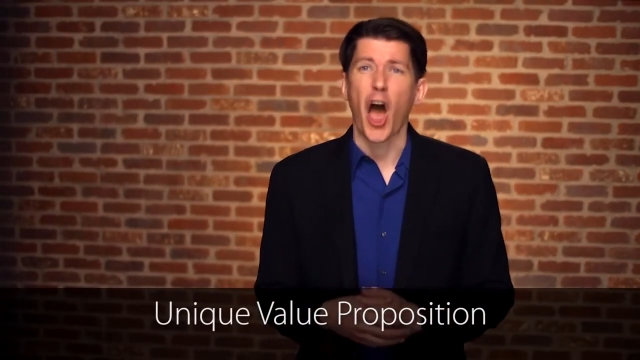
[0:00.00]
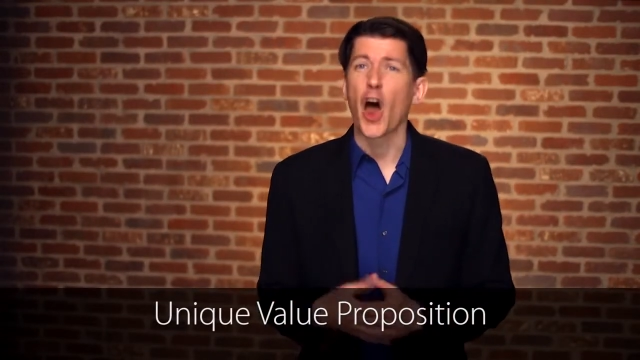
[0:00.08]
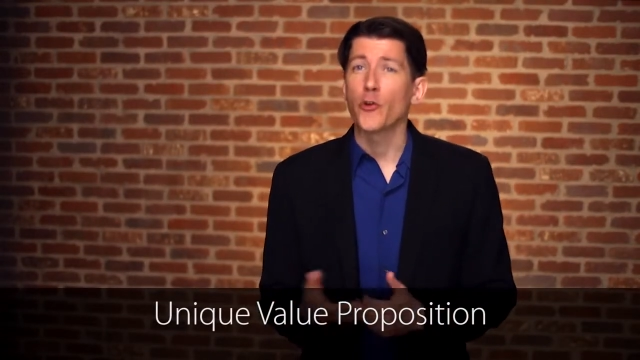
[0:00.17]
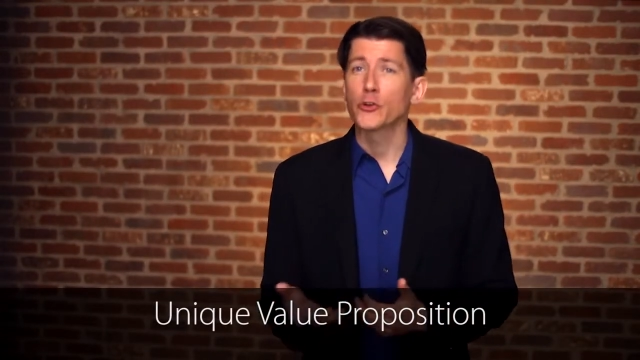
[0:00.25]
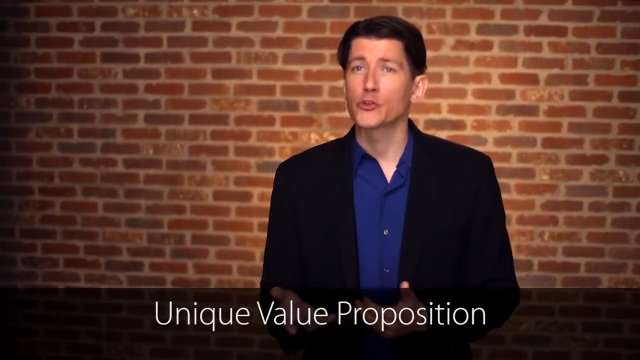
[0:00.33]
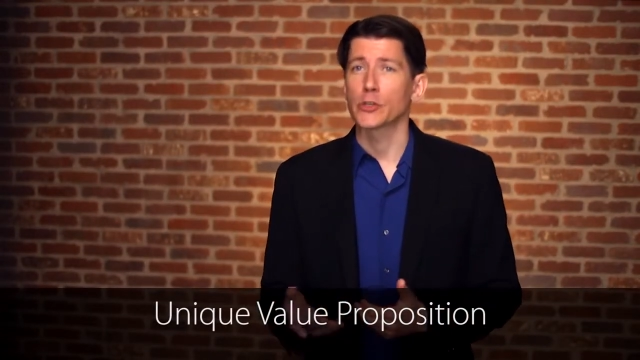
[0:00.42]

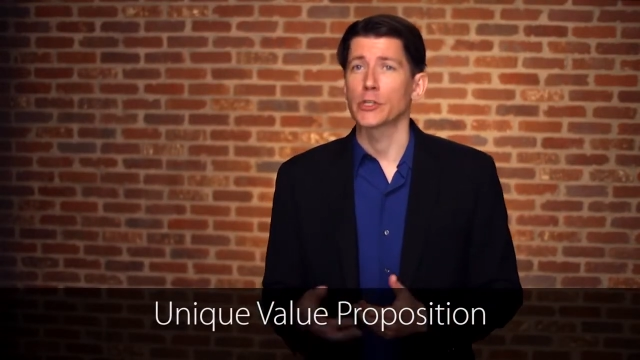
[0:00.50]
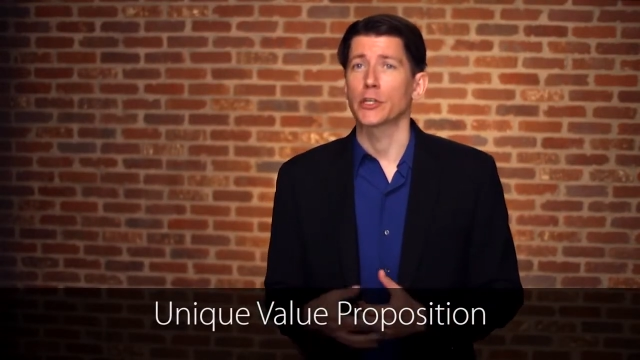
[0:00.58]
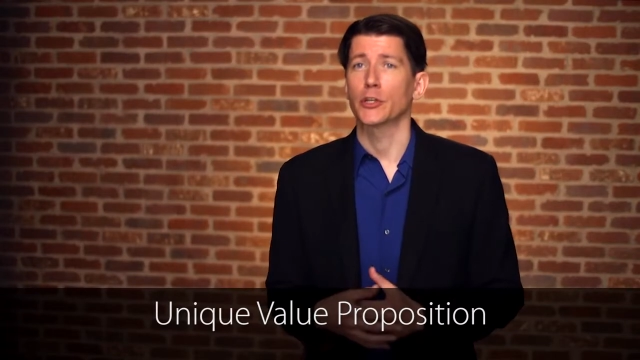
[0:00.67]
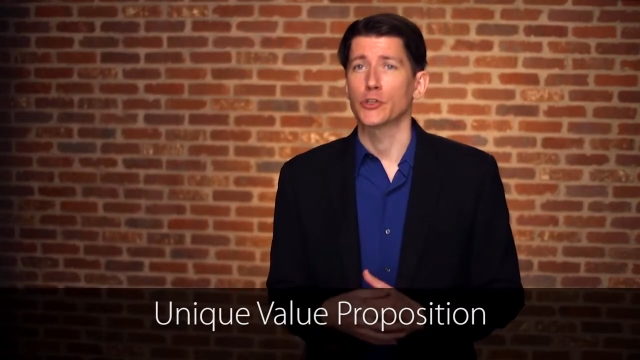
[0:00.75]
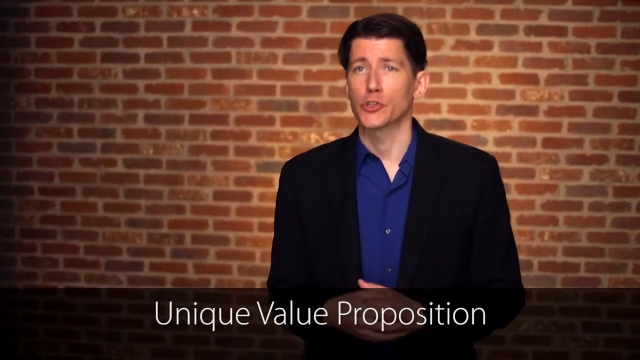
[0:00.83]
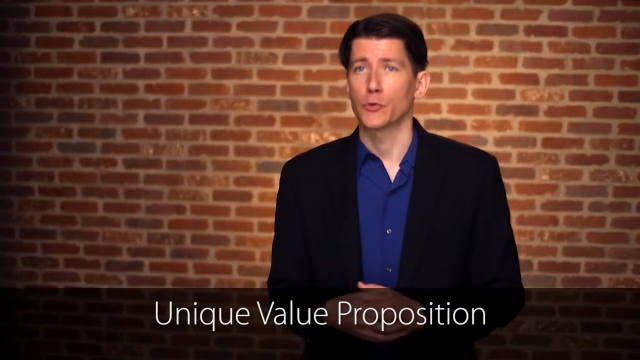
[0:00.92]

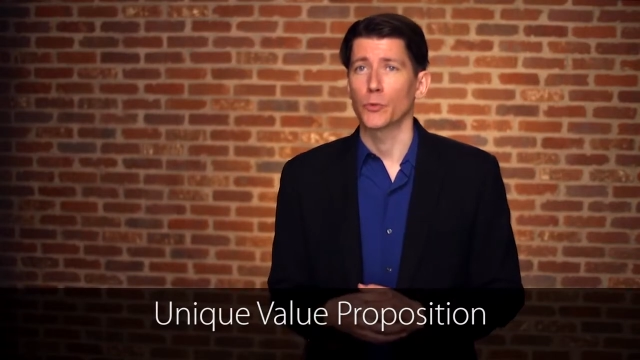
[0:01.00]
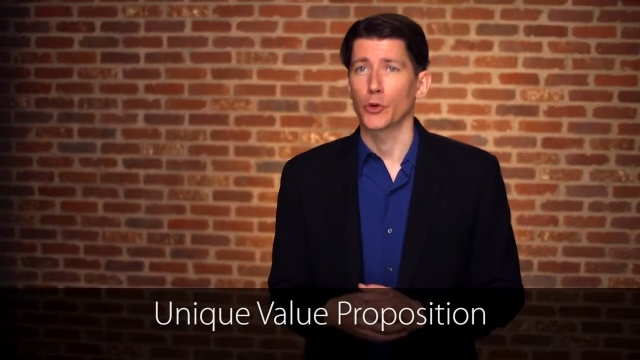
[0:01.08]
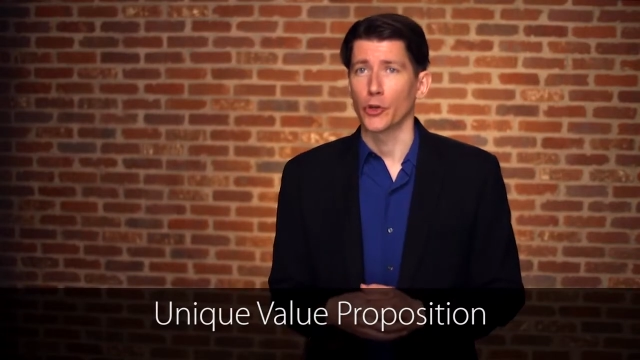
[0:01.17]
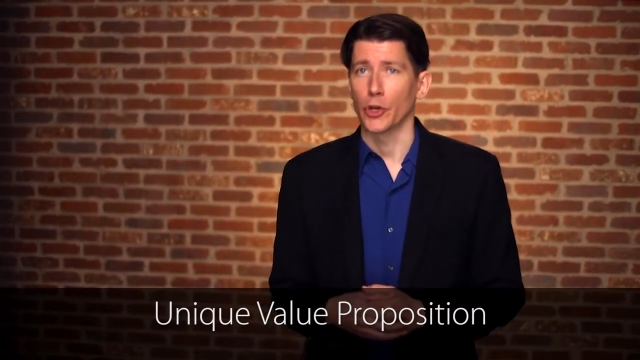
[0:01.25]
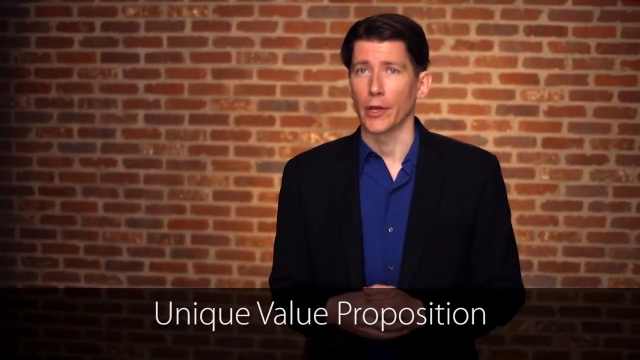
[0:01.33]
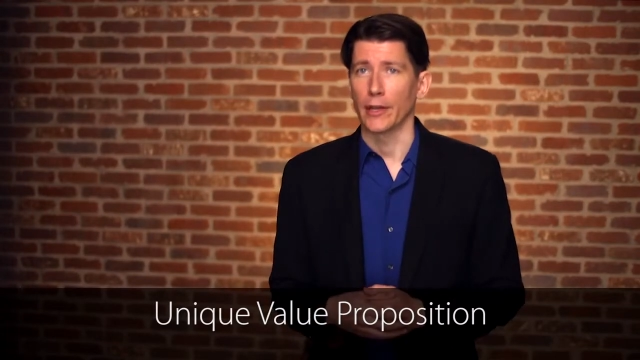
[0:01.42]
unrestricted consumer
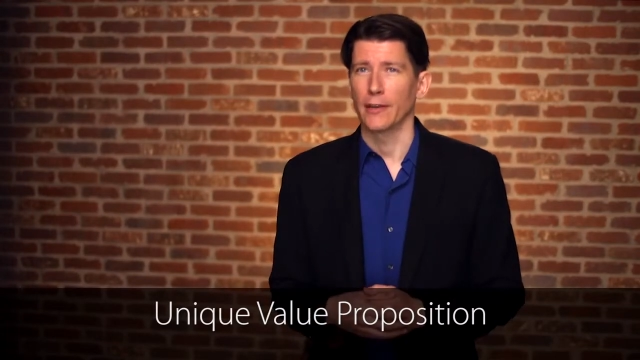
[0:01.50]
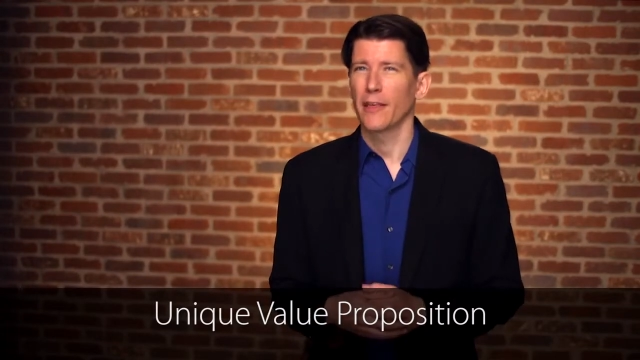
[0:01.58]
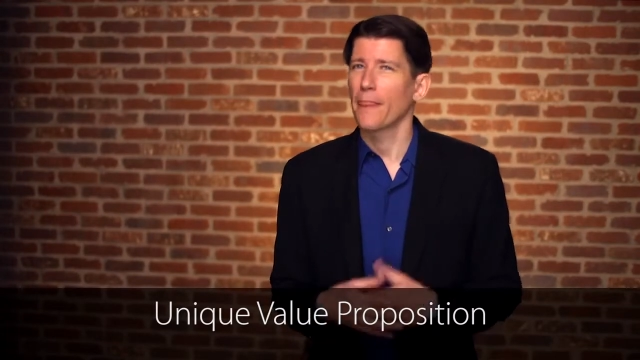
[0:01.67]
good,